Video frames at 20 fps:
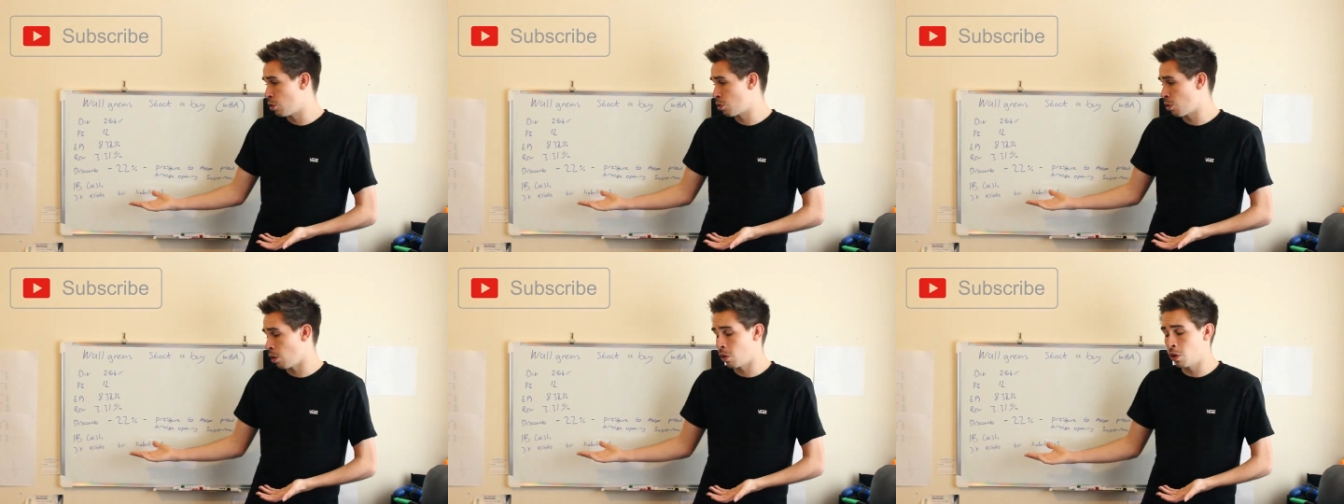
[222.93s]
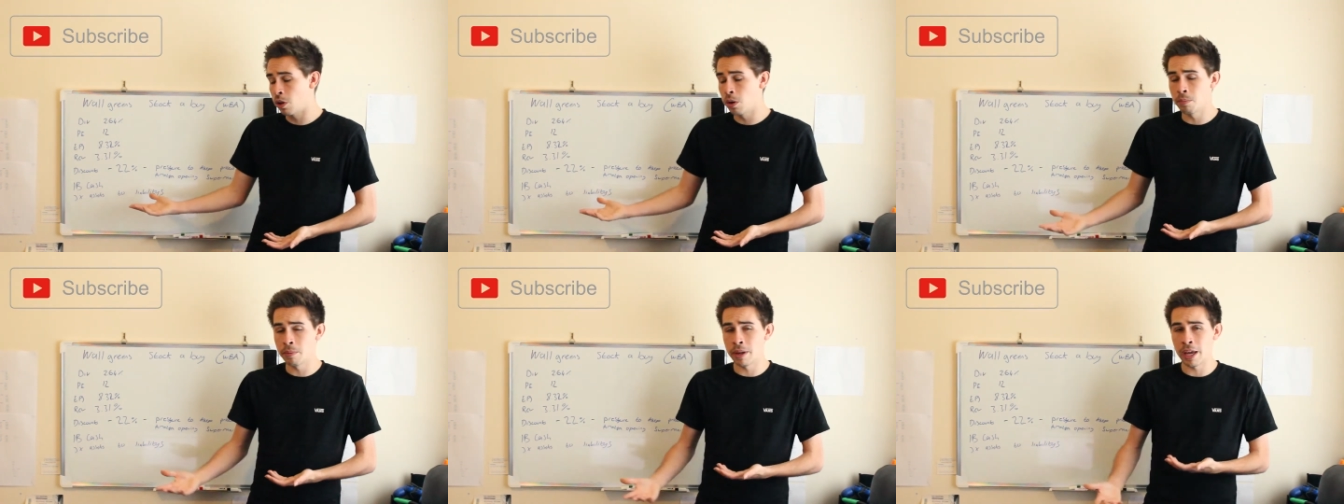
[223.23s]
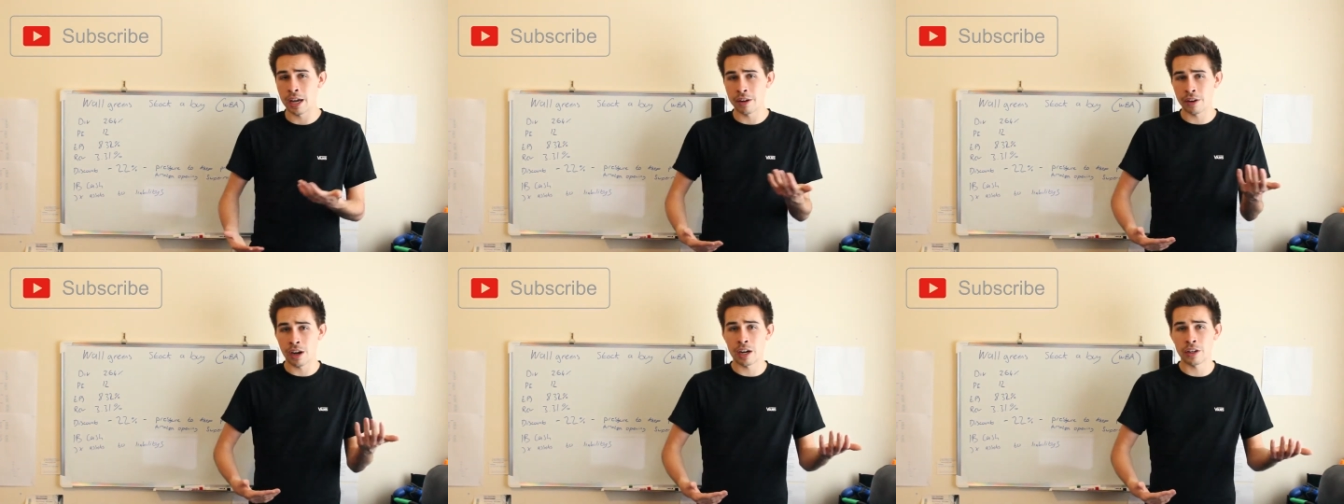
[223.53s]
strong company.
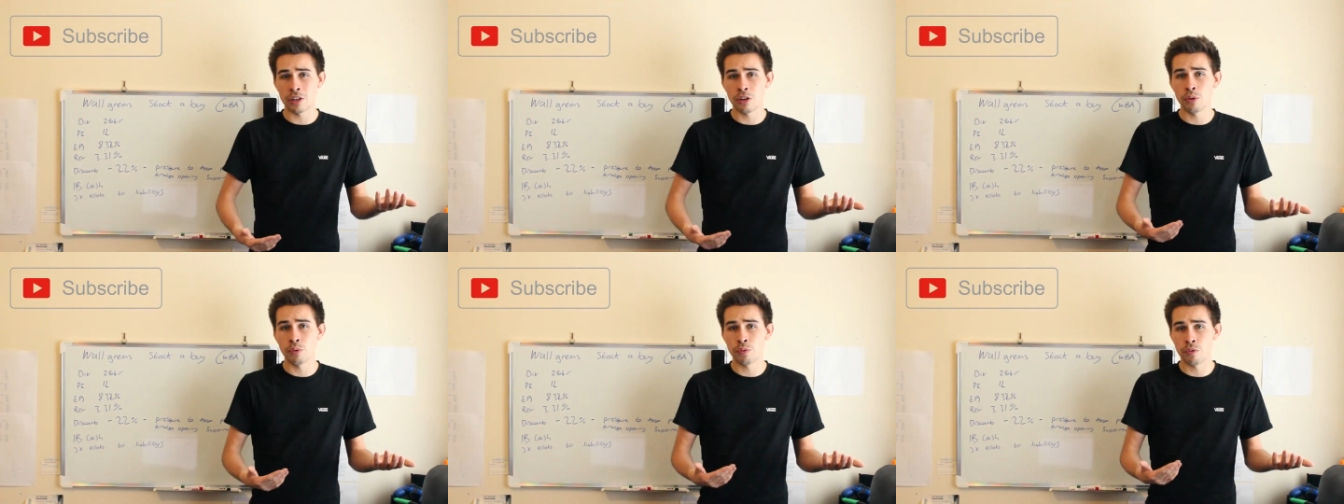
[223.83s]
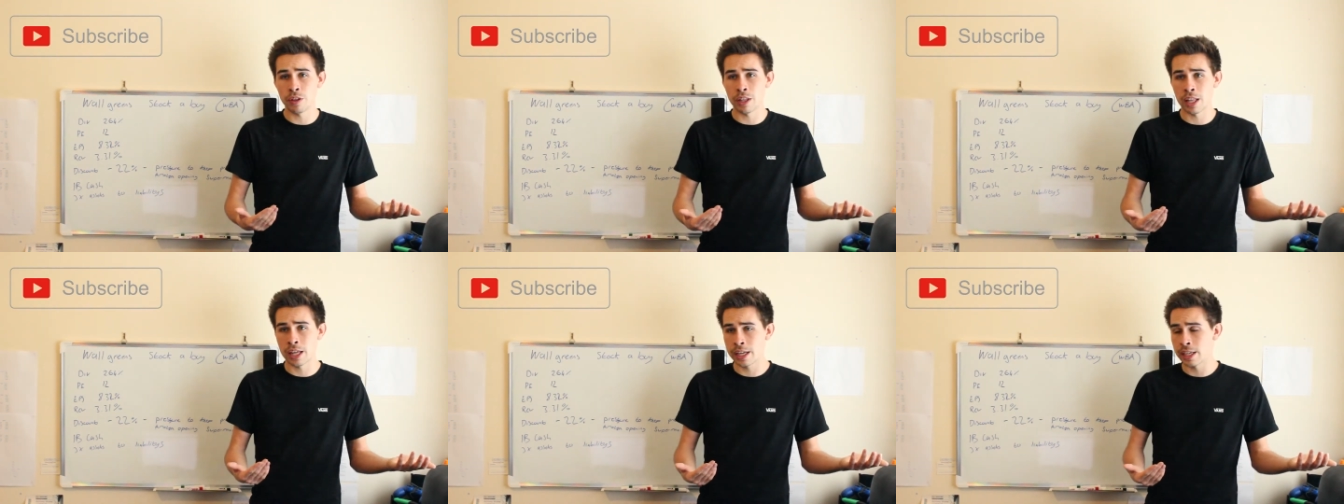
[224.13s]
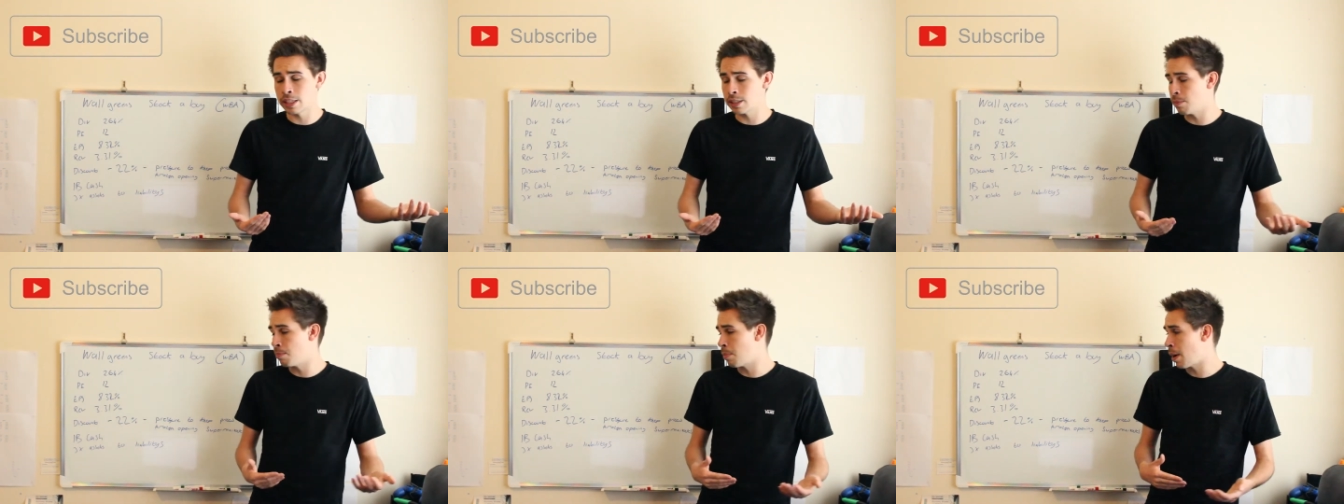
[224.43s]
I, I do feel
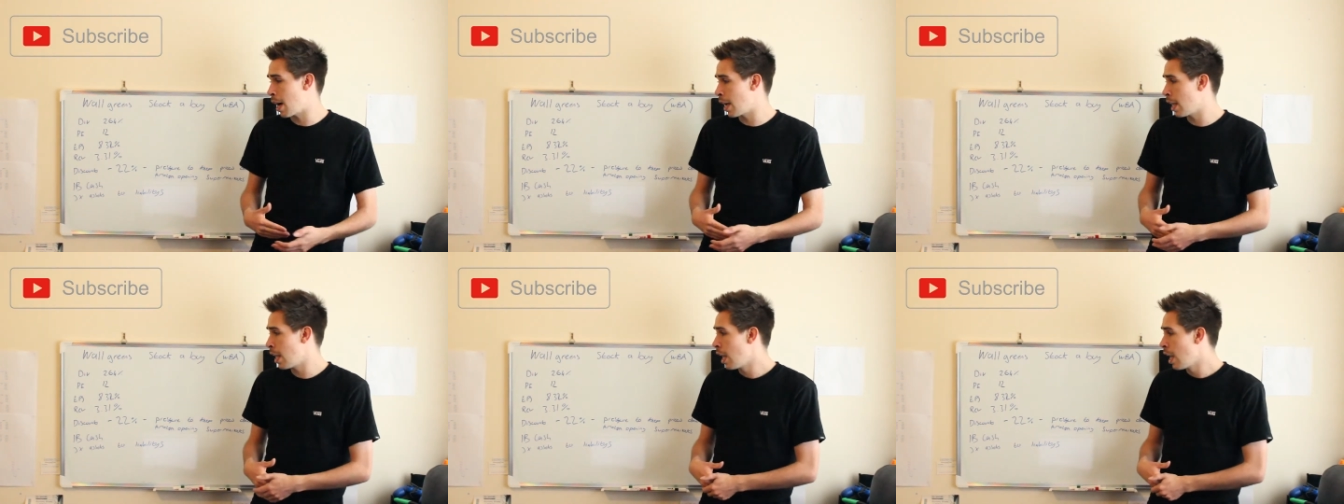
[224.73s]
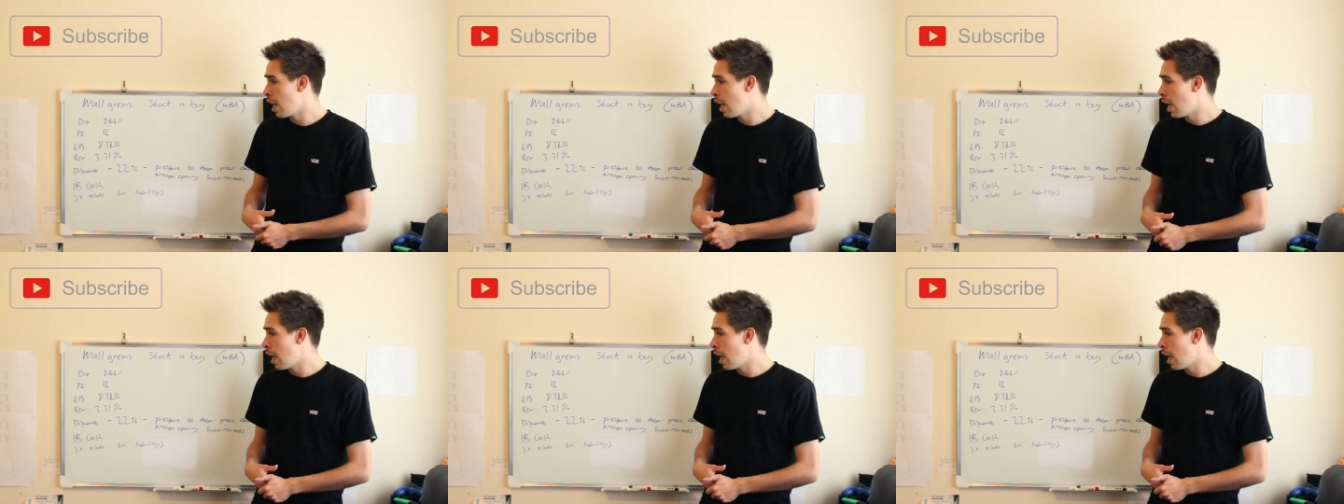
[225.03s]
like it's a buy.